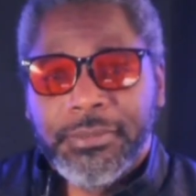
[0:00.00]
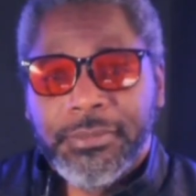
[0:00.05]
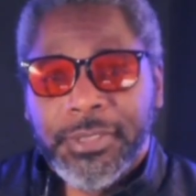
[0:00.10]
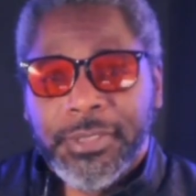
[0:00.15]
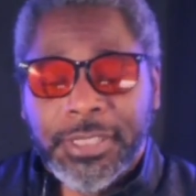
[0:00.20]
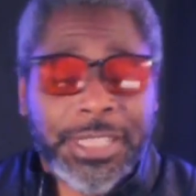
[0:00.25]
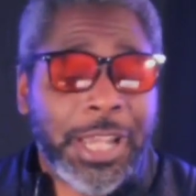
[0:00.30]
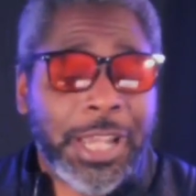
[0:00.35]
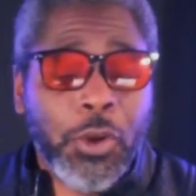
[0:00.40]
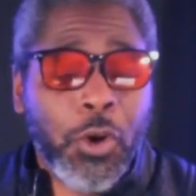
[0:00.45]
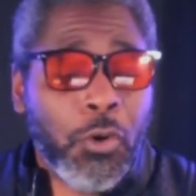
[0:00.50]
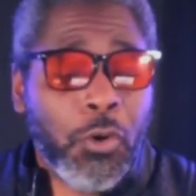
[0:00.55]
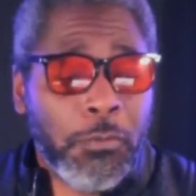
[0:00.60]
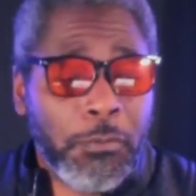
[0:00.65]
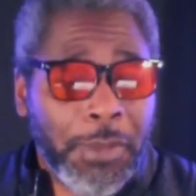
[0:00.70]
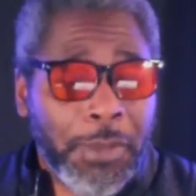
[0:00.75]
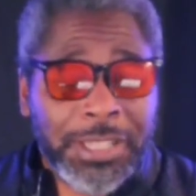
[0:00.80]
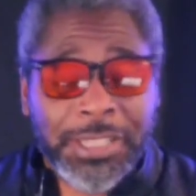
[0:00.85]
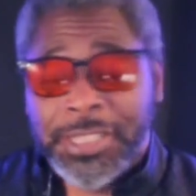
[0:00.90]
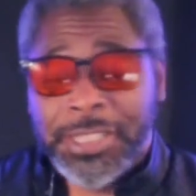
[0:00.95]
Because I know
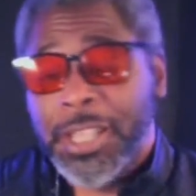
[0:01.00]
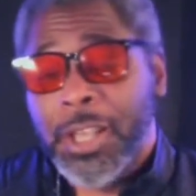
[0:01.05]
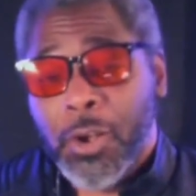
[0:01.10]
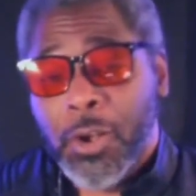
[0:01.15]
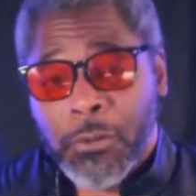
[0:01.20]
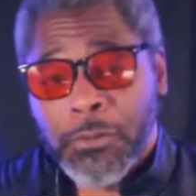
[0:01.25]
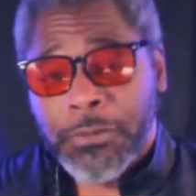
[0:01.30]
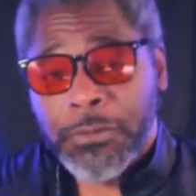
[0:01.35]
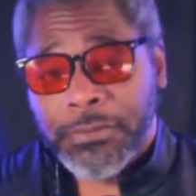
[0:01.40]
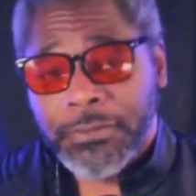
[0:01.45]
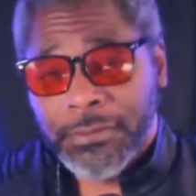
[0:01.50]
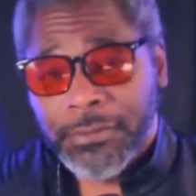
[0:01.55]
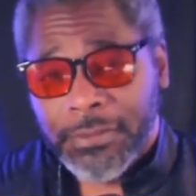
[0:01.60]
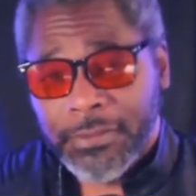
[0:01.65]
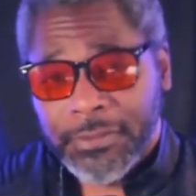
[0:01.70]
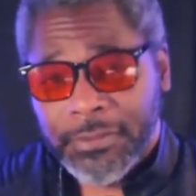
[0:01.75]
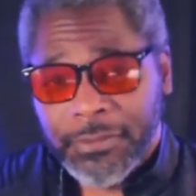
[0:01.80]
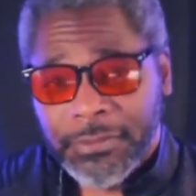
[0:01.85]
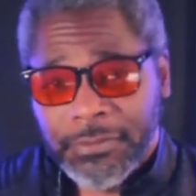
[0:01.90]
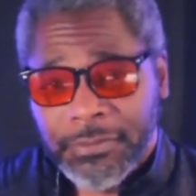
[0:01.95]
myself,
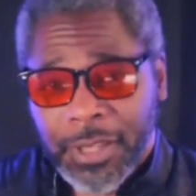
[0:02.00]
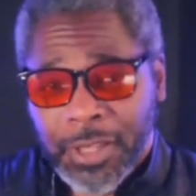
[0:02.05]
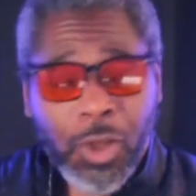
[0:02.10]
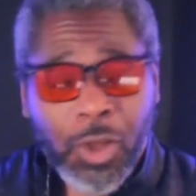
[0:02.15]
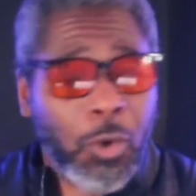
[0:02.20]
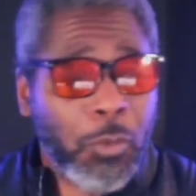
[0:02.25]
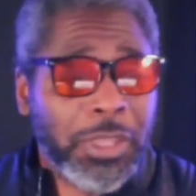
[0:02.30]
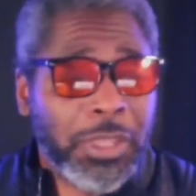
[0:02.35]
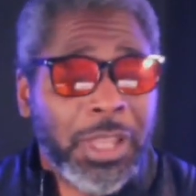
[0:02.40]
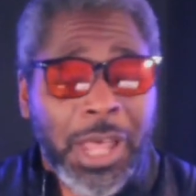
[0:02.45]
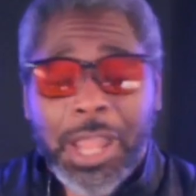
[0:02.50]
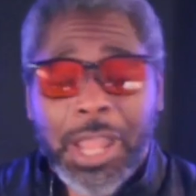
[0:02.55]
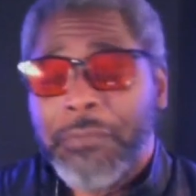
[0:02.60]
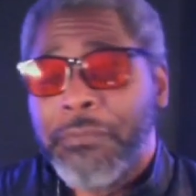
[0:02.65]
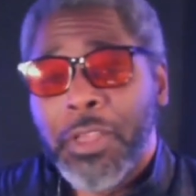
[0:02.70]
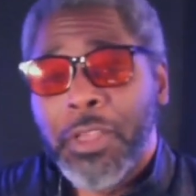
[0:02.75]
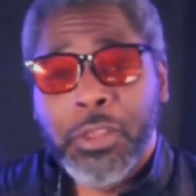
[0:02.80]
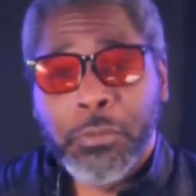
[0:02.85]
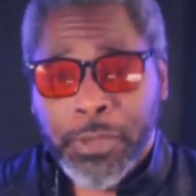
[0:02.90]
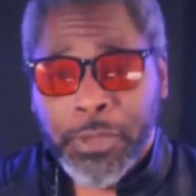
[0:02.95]
along with a lot of
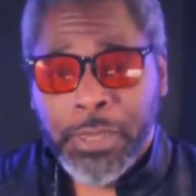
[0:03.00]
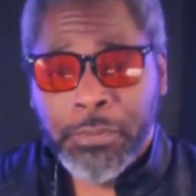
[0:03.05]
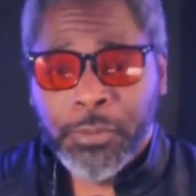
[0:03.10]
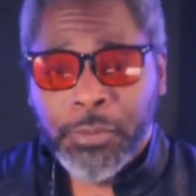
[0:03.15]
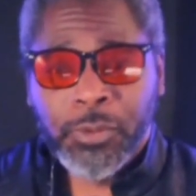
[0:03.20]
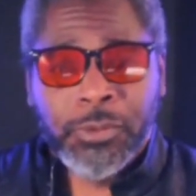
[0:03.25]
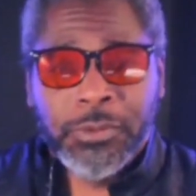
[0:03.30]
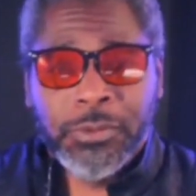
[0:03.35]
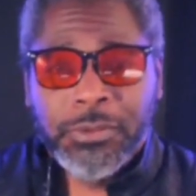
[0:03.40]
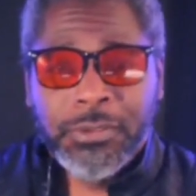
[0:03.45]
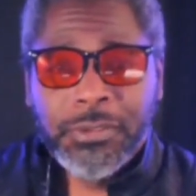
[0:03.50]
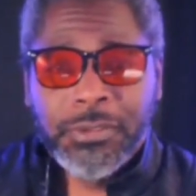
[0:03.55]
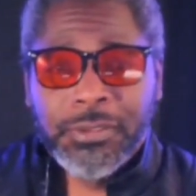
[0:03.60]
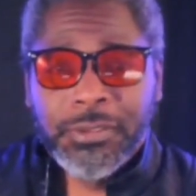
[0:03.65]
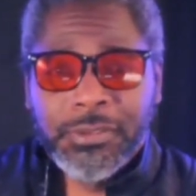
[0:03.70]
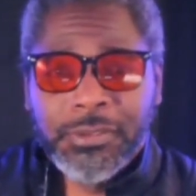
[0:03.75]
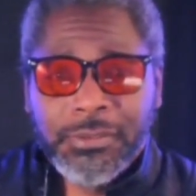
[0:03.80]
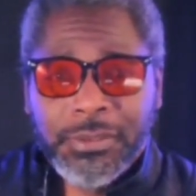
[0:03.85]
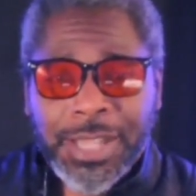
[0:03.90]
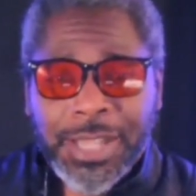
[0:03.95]
other people,
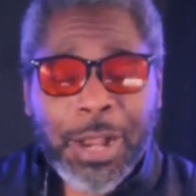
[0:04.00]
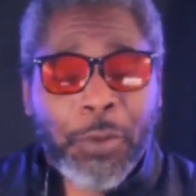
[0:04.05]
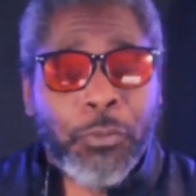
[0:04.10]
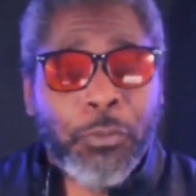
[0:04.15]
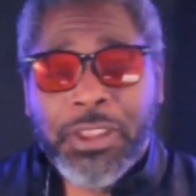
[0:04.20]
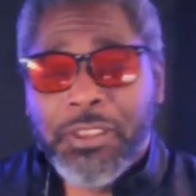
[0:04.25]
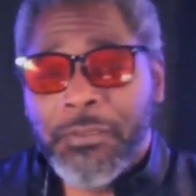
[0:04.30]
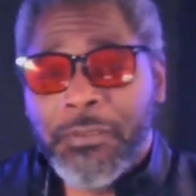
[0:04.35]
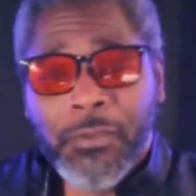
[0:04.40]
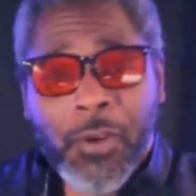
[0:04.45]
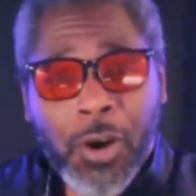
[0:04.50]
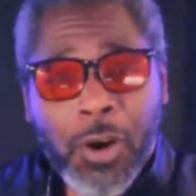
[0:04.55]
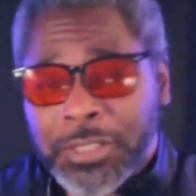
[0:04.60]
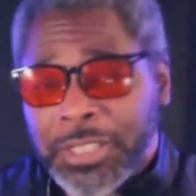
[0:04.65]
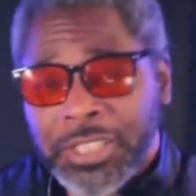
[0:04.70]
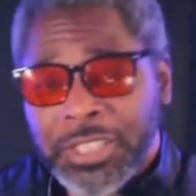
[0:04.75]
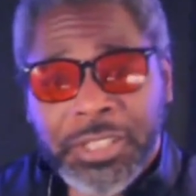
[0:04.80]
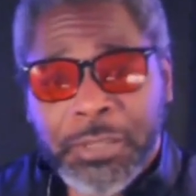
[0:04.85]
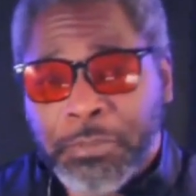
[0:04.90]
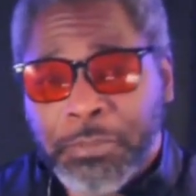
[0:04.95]
got rid of our
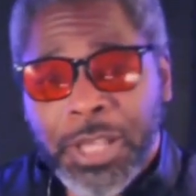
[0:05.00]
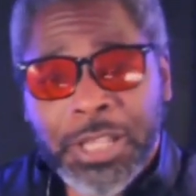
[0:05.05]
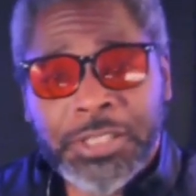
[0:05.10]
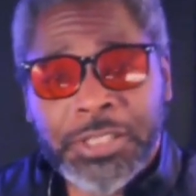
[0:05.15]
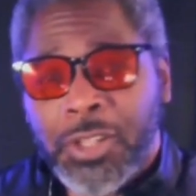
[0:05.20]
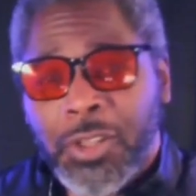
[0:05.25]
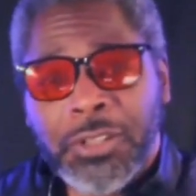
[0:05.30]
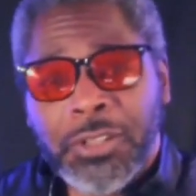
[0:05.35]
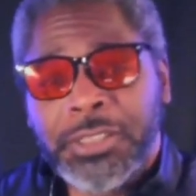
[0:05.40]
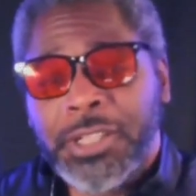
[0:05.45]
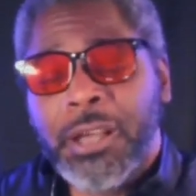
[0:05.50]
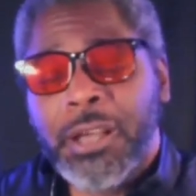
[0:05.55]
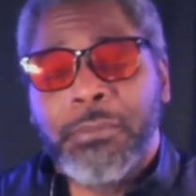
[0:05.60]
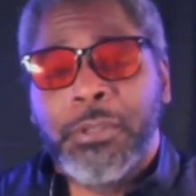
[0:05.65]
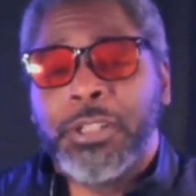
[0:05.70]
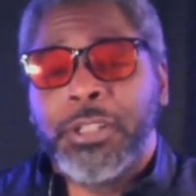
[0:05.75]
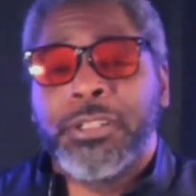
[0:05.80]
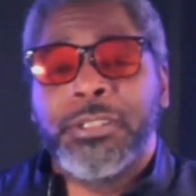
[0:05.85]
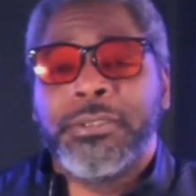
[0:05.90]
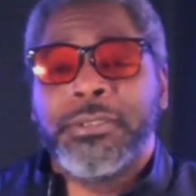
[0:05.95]
Disney Plus a long time
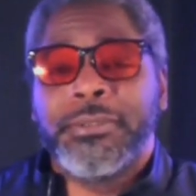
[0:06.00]
ago.